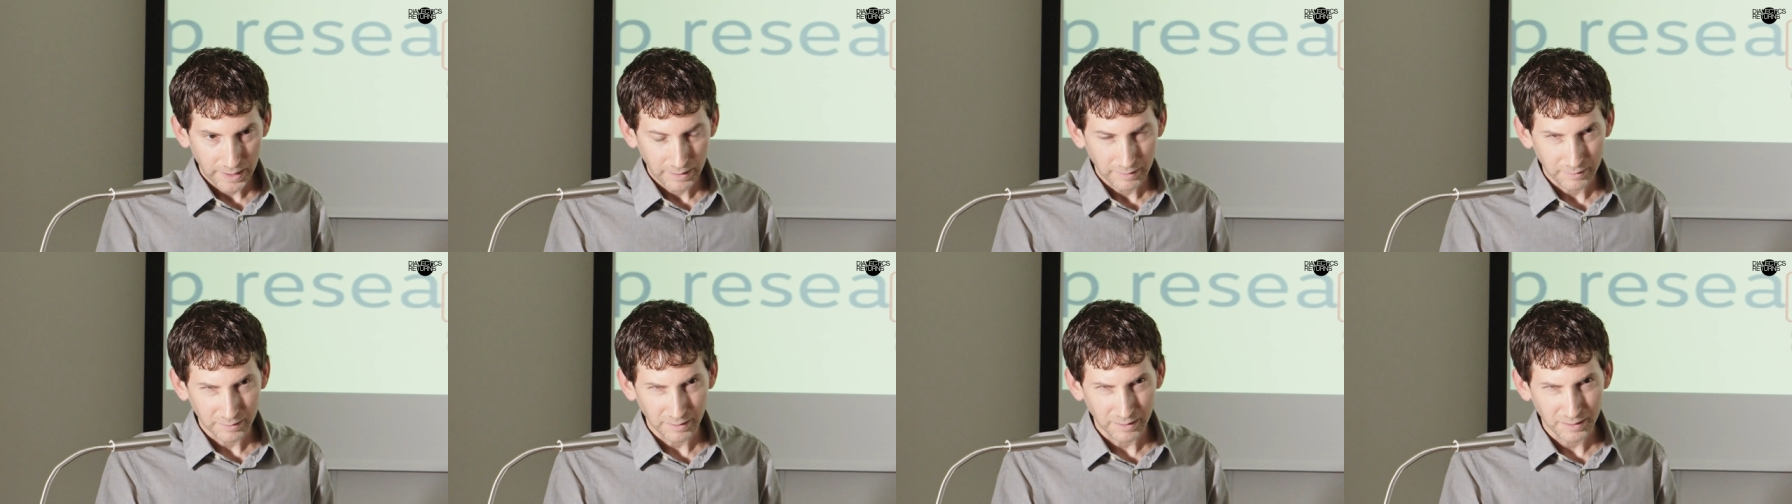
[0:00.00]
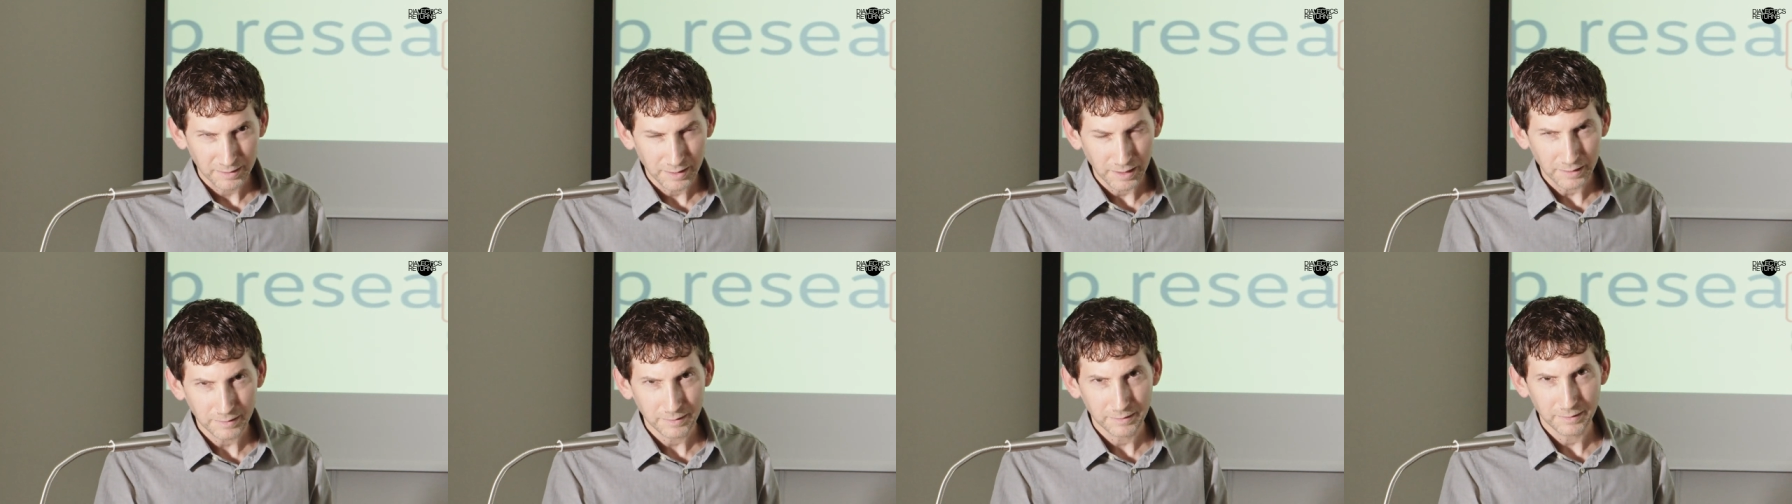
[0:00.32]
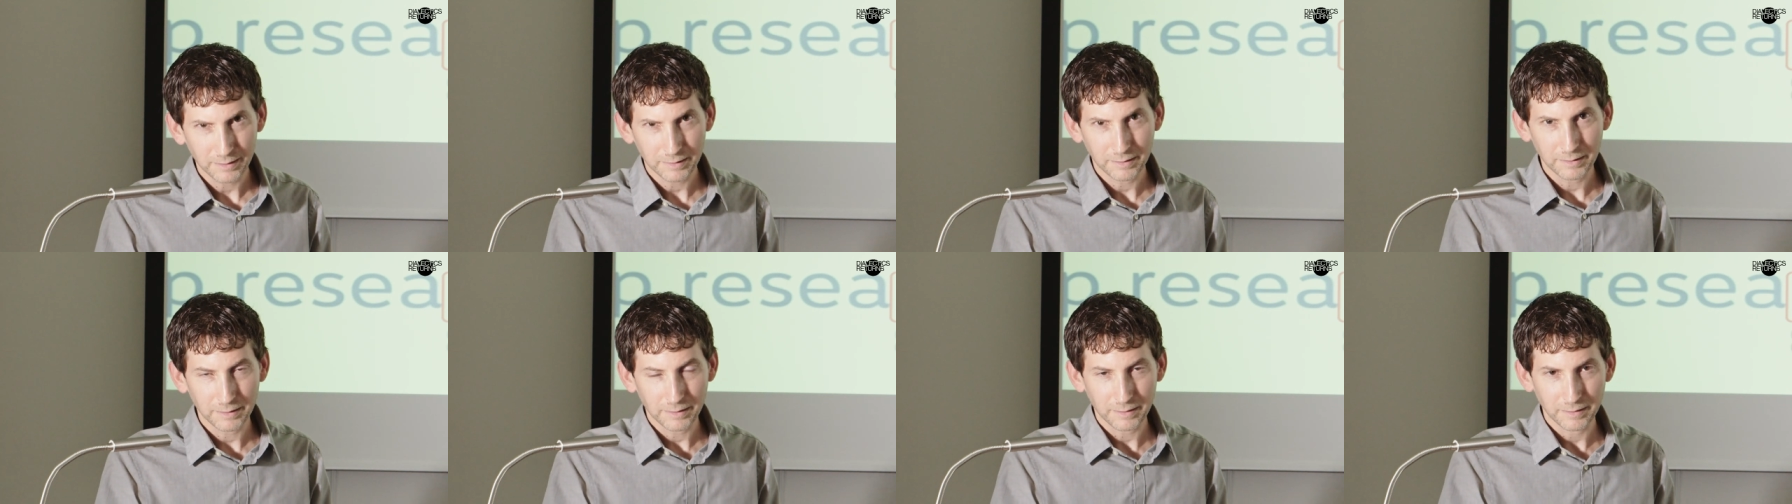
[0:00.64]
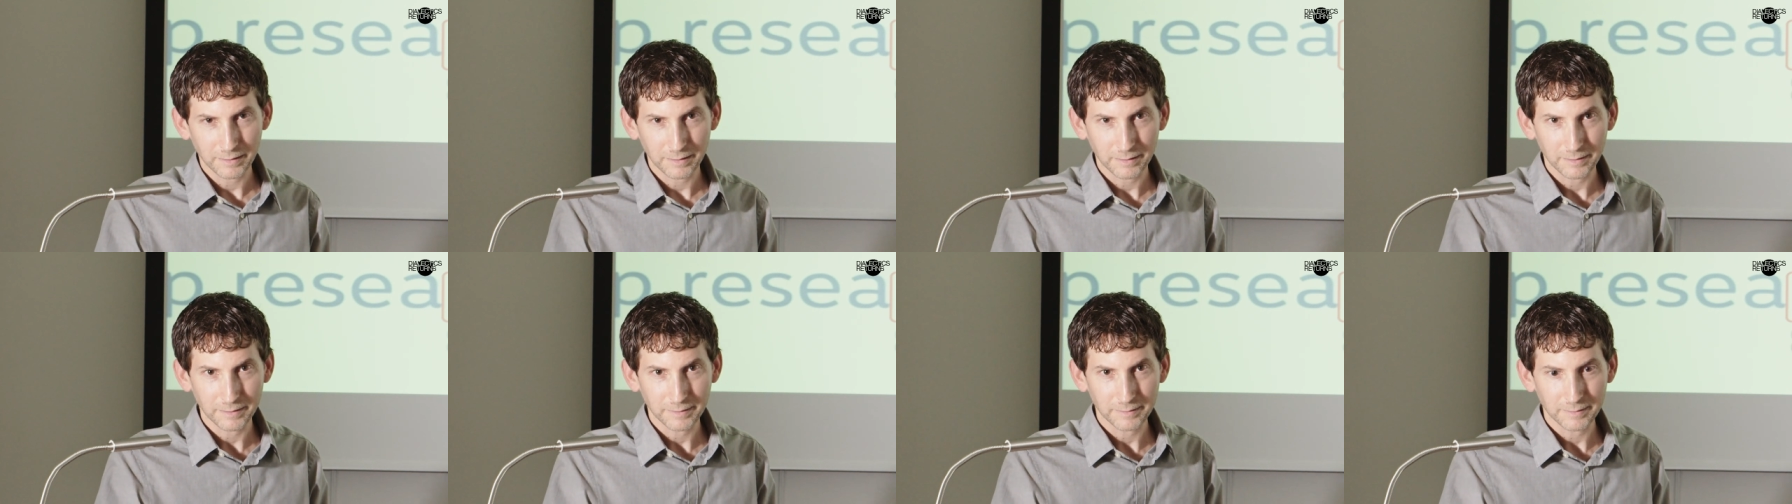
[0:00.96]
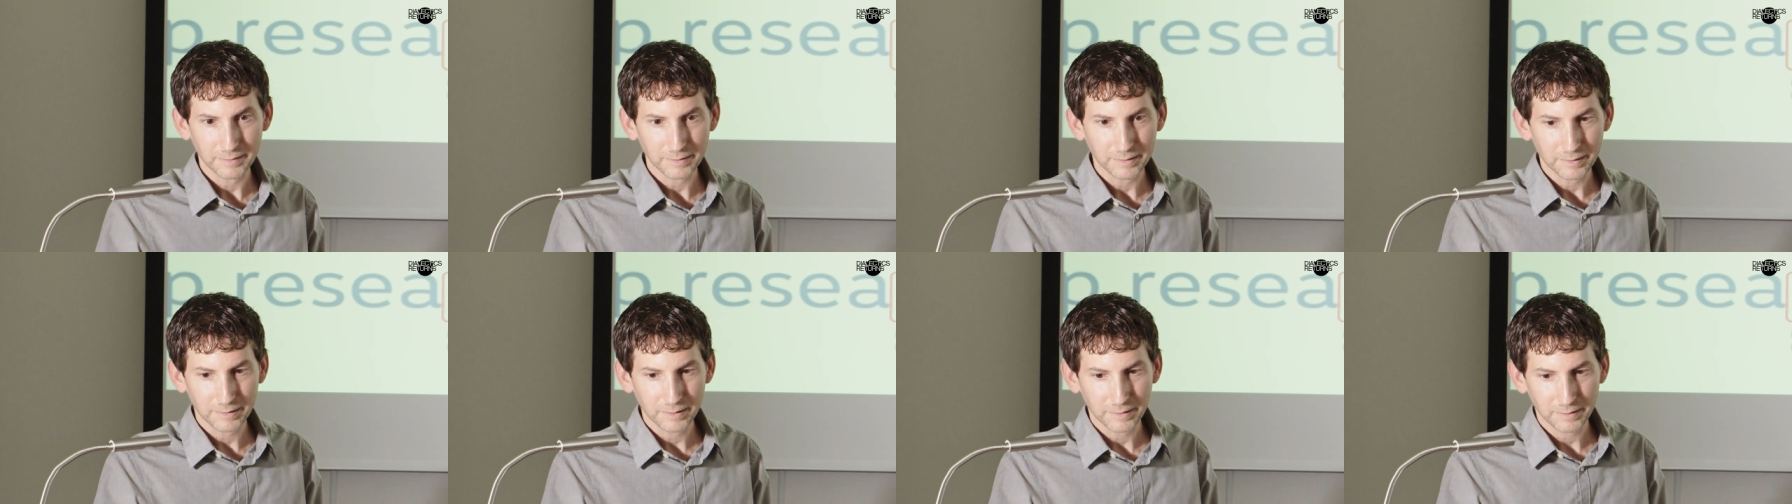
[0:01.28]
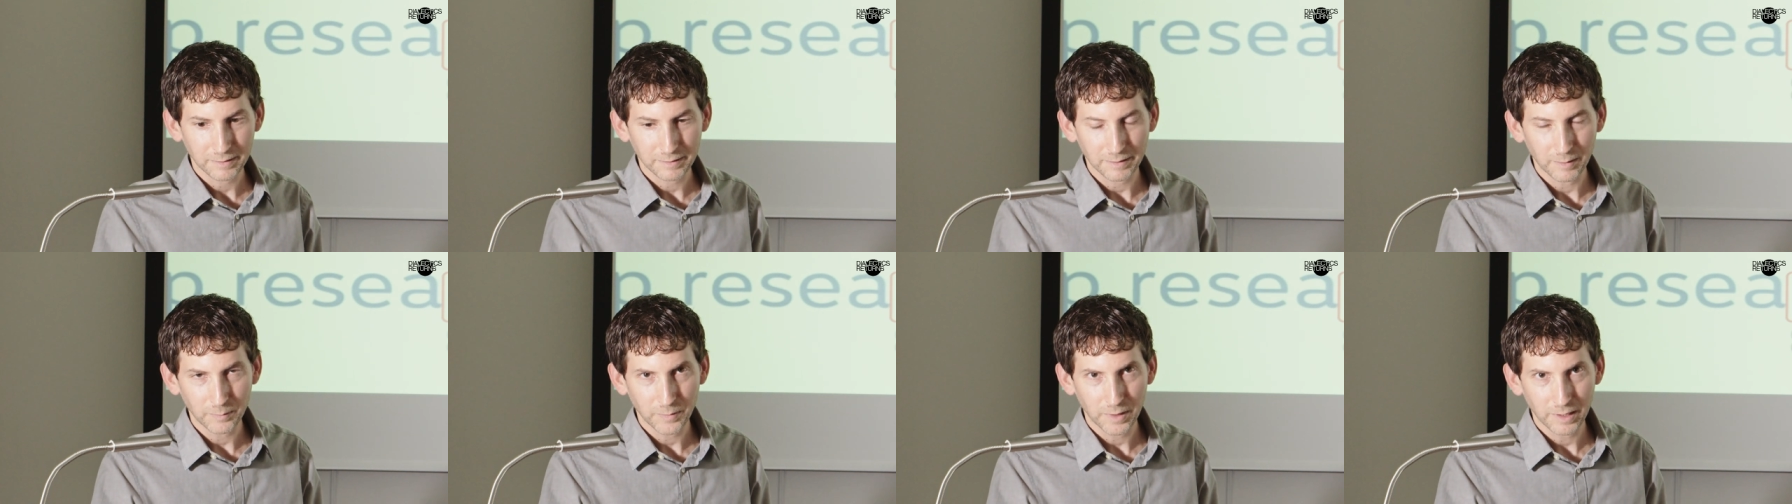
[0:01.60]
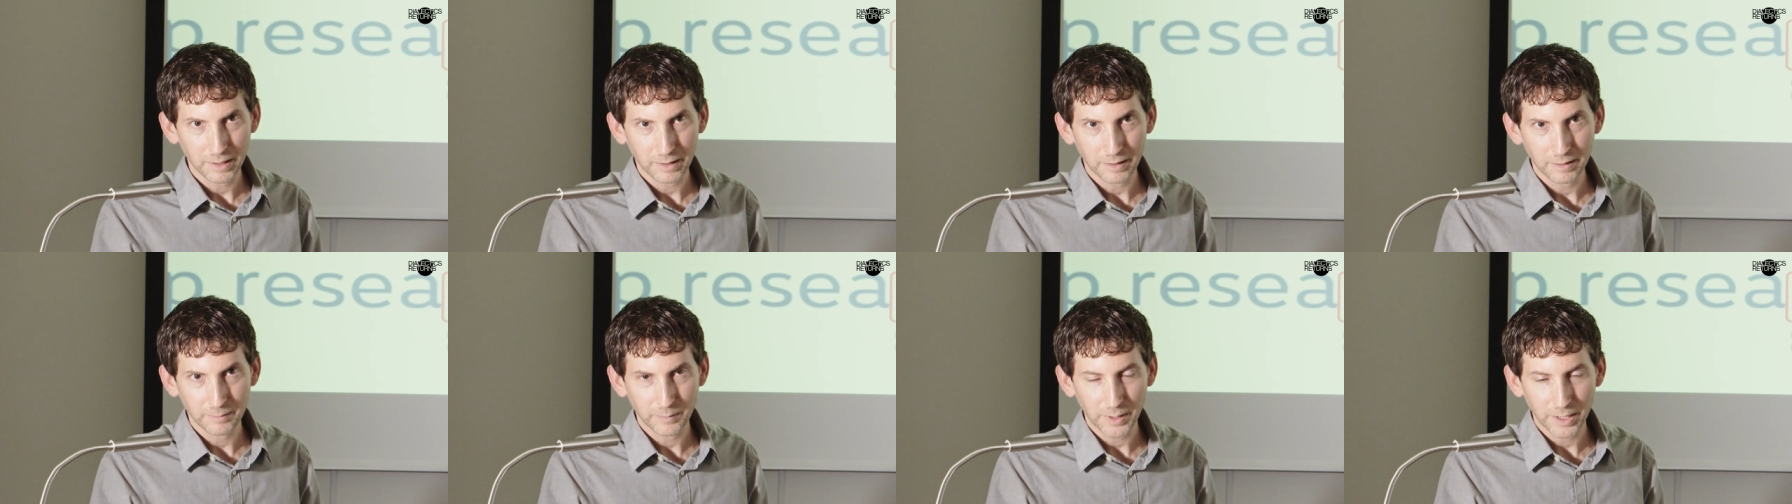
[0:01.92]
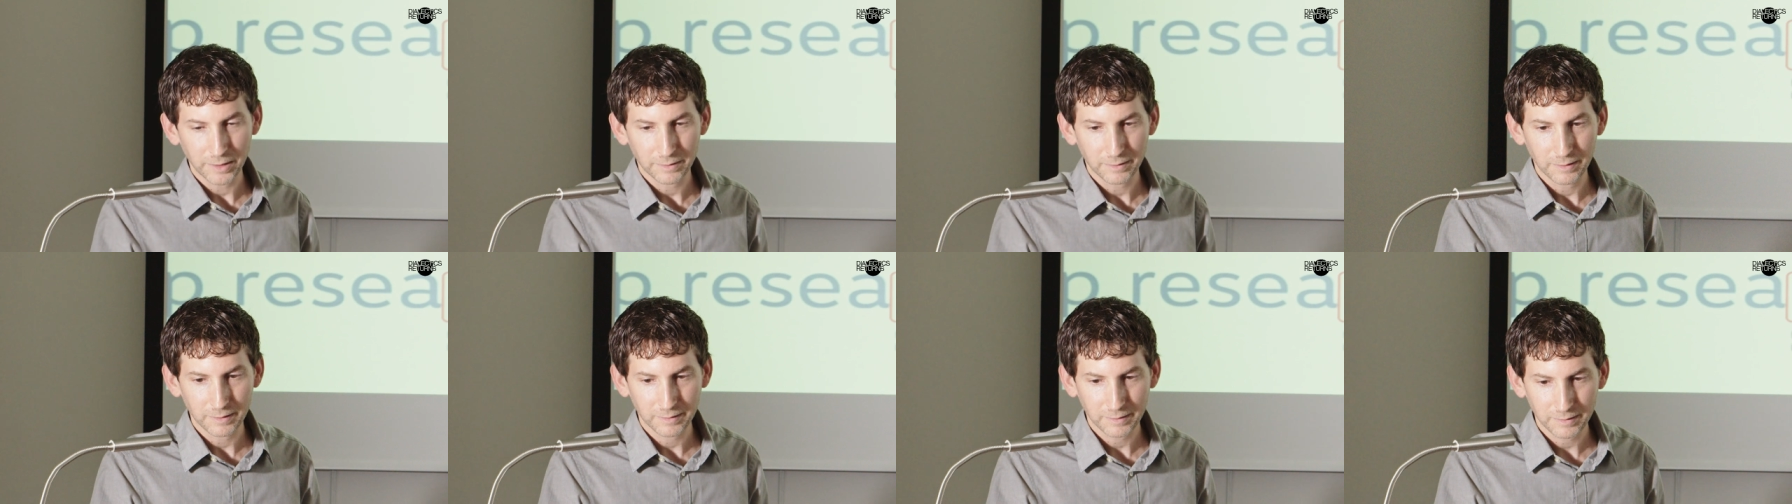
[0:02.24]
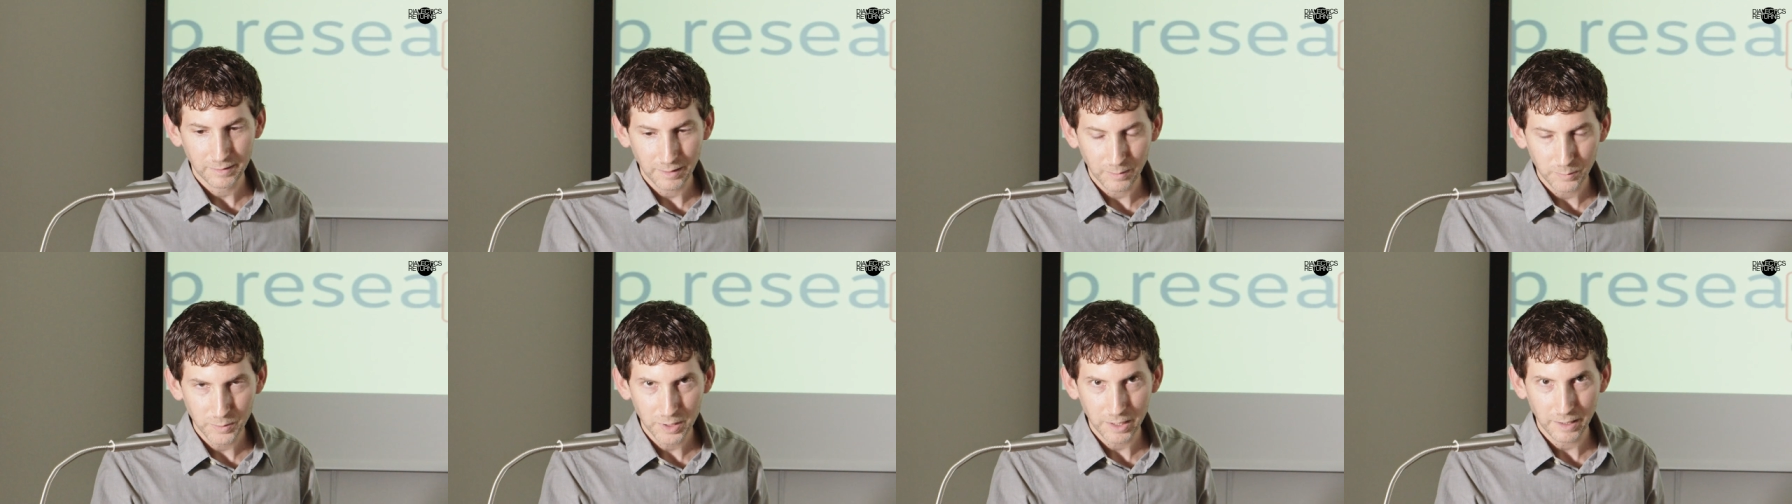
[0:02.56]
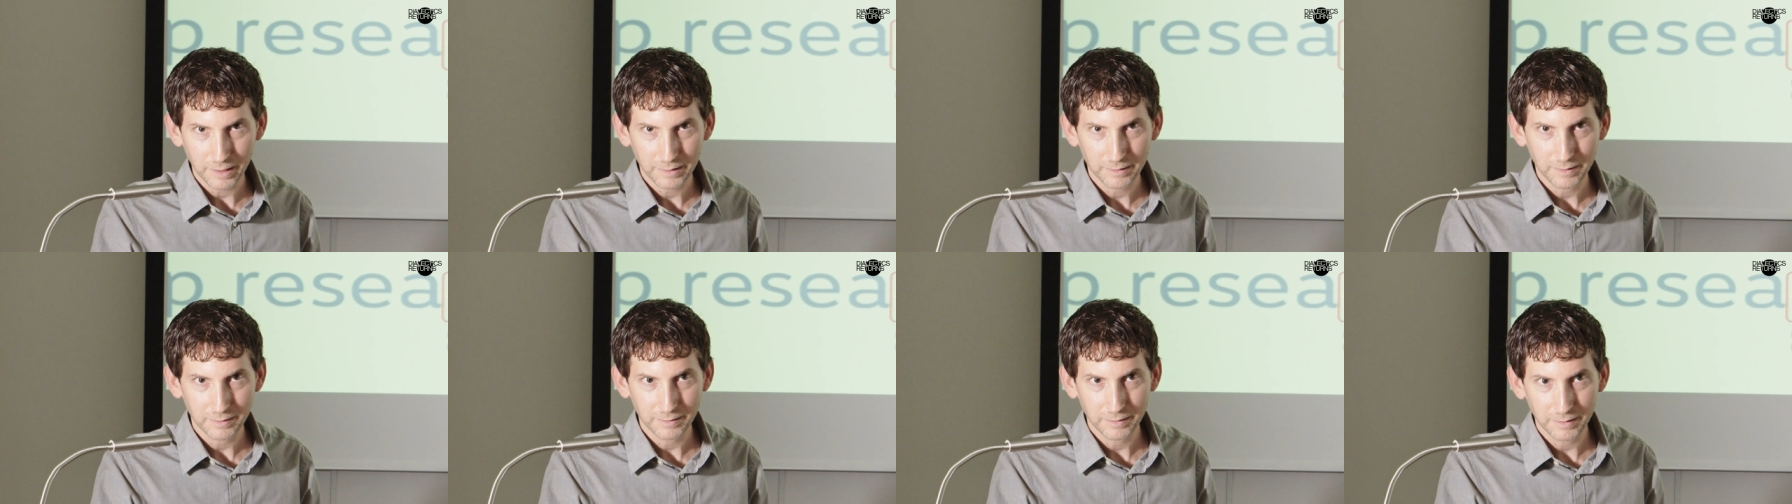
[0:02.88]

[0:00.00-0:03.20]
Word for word: suggests that the, there's something about the subject